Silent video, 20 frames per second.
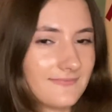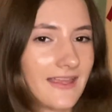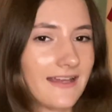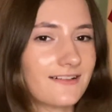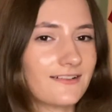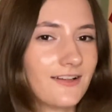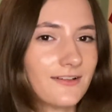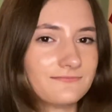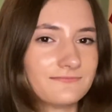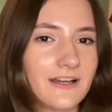I
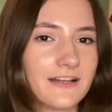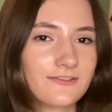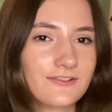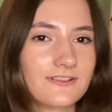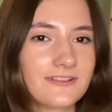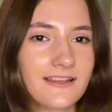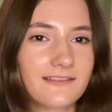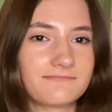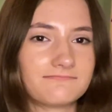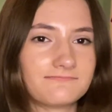don't know. I
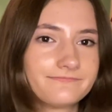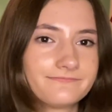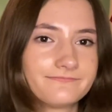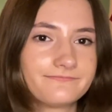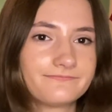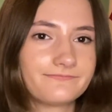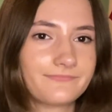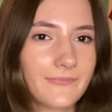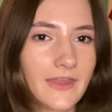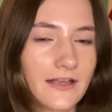just like
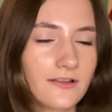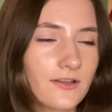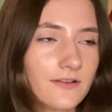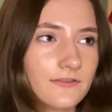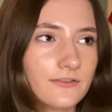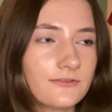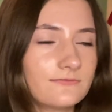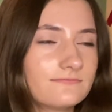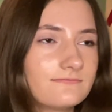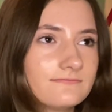I love
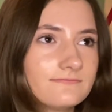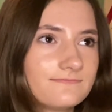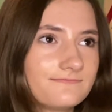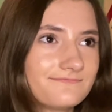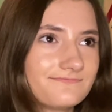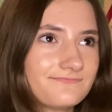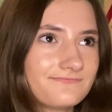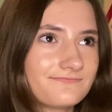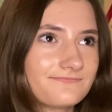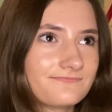her.
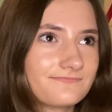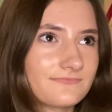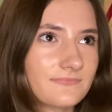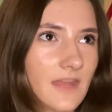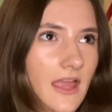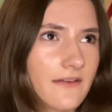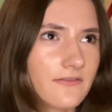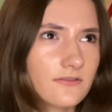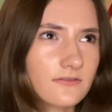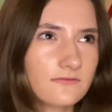
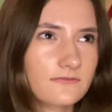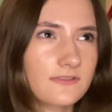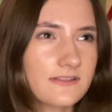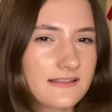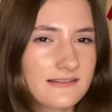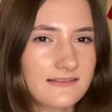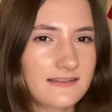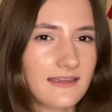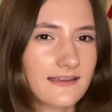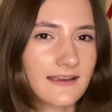Ever
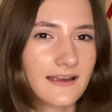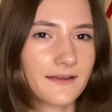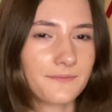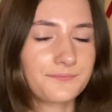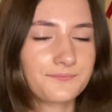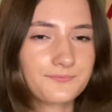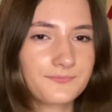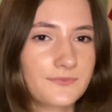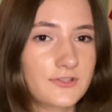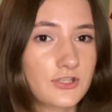since like I
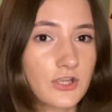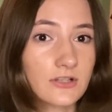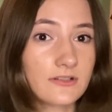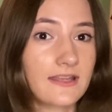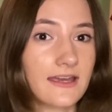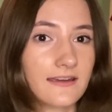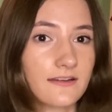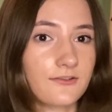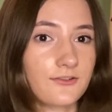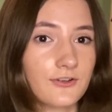started
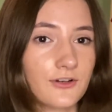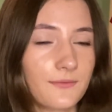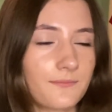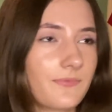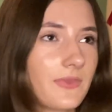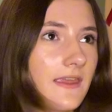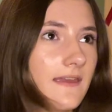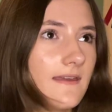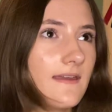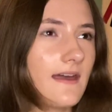tackling her up
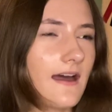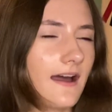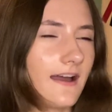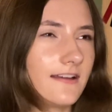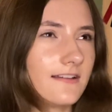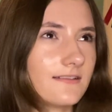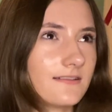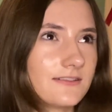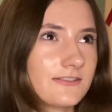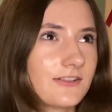
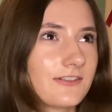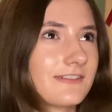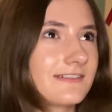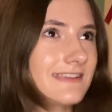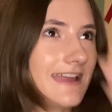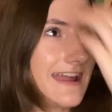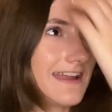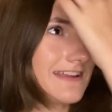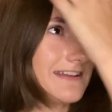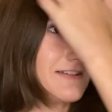I started
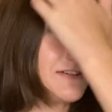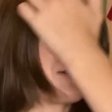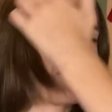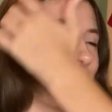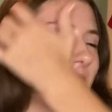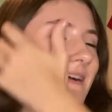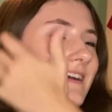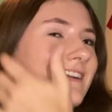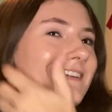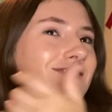tacking her
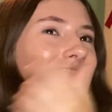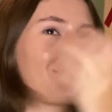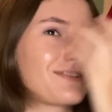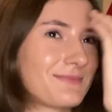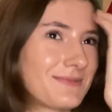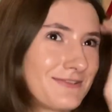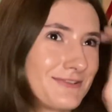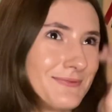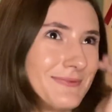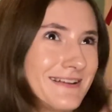up and I took
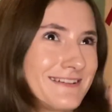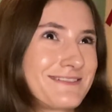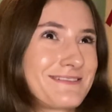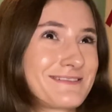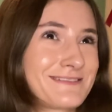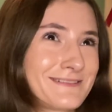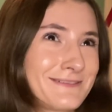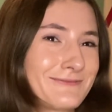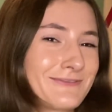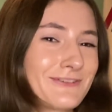a bunch of
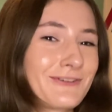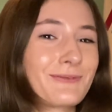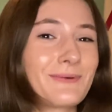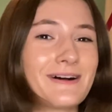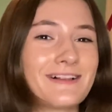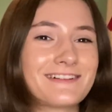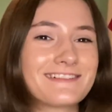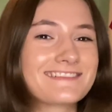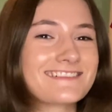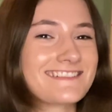pictures of her
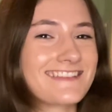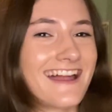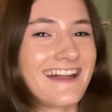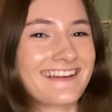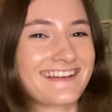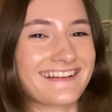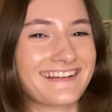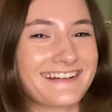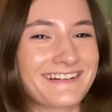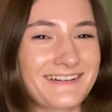while I was
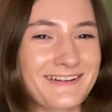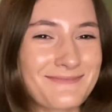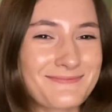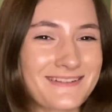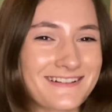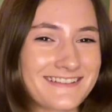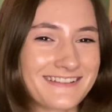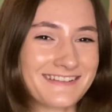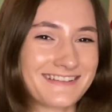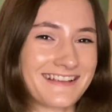tacking her up
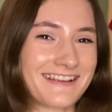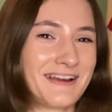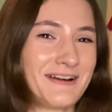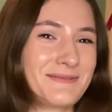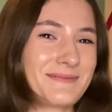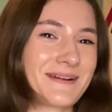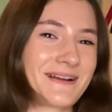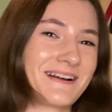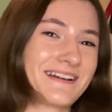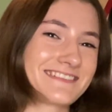because I was like,
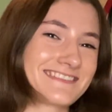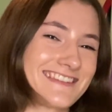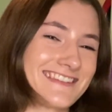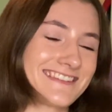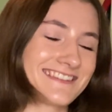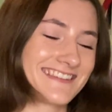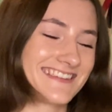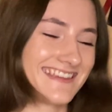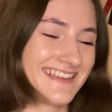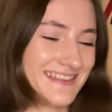oh my gosh,
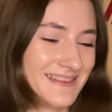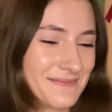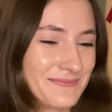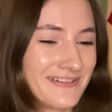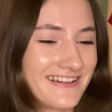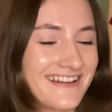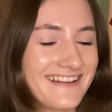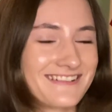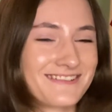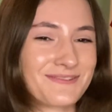this is like the
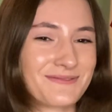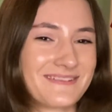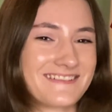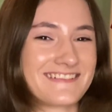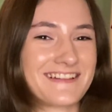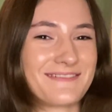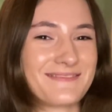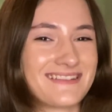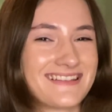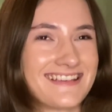prettiest
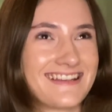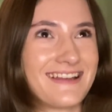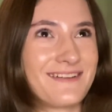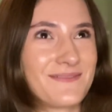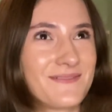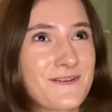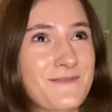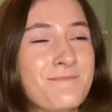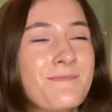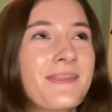horse I've seen
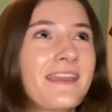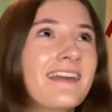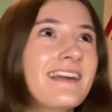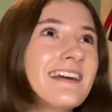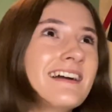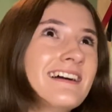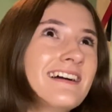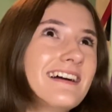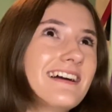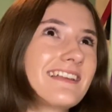ever.
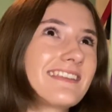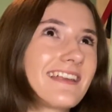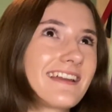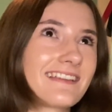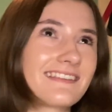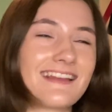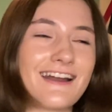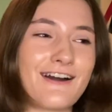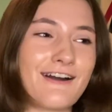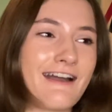And
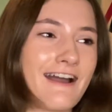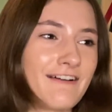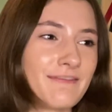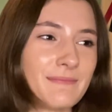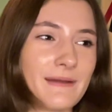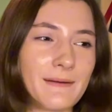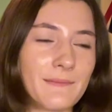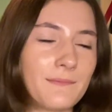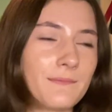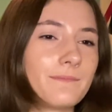like now, half
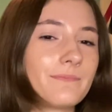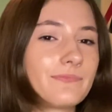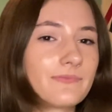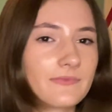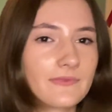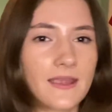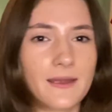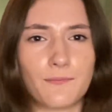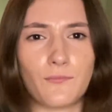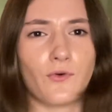my,
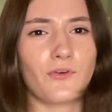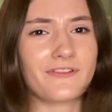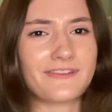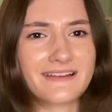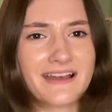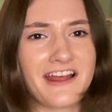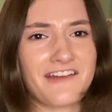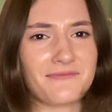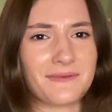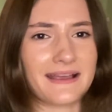more
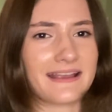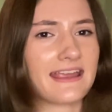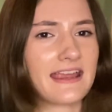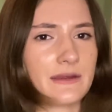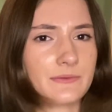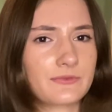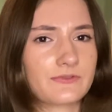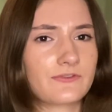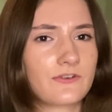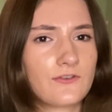than half my
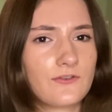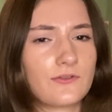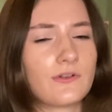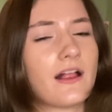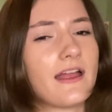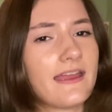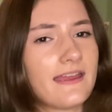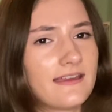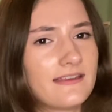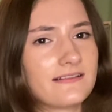camera
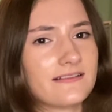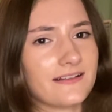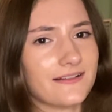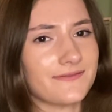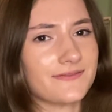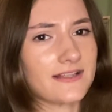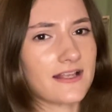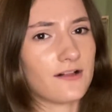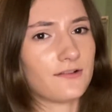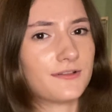roll is
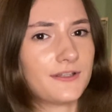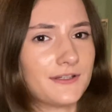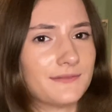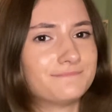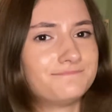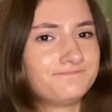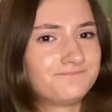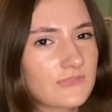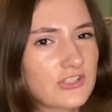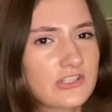of Zelda.
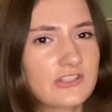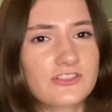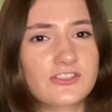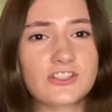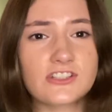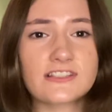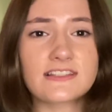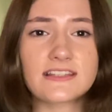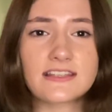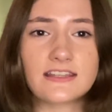She's
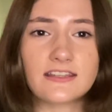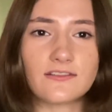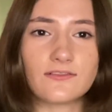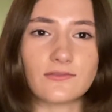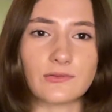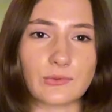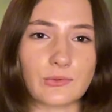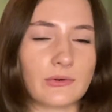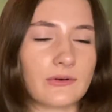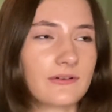just
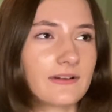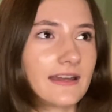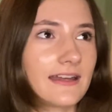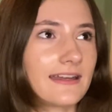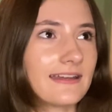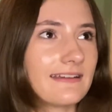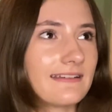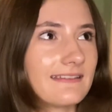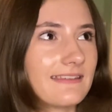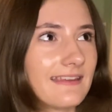cute,
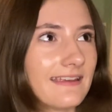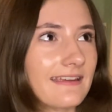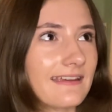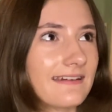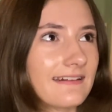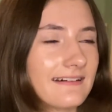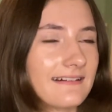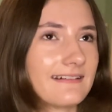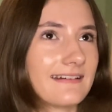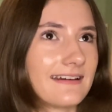okay? Like,
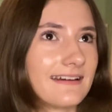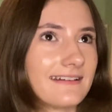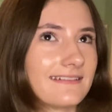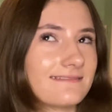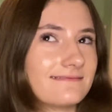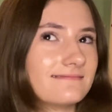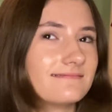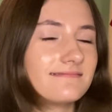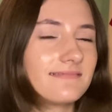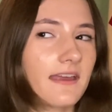okay,
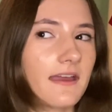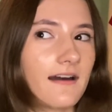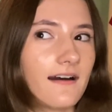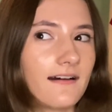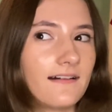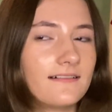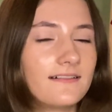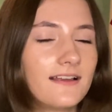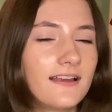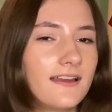yeah.
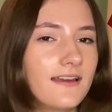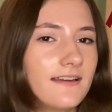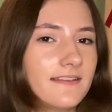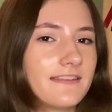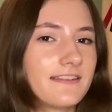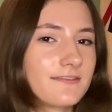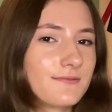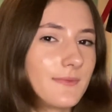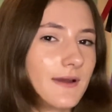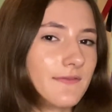
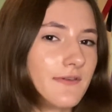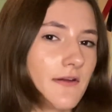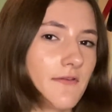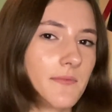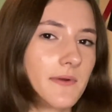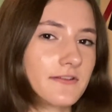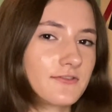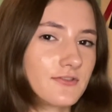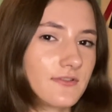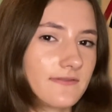This is my favorite
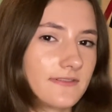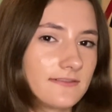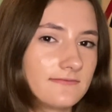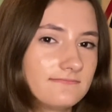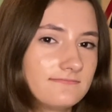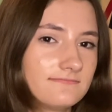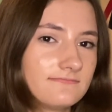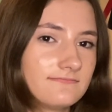picture of her.